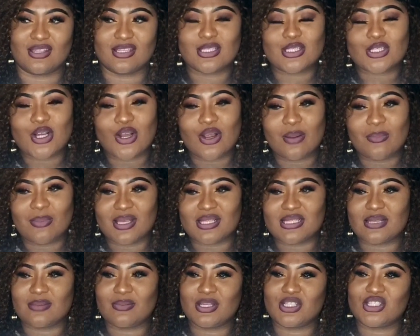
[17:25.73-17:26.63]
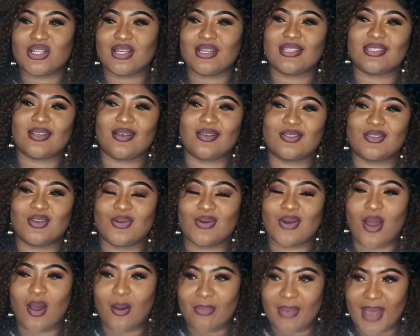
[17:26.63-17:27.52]
This current BCBG is also
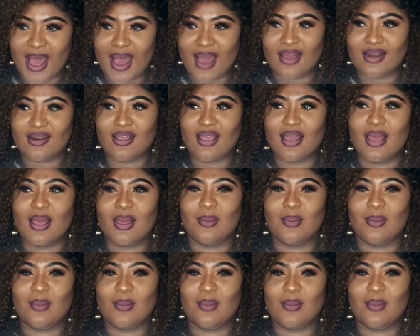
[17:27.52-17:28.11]
not bad,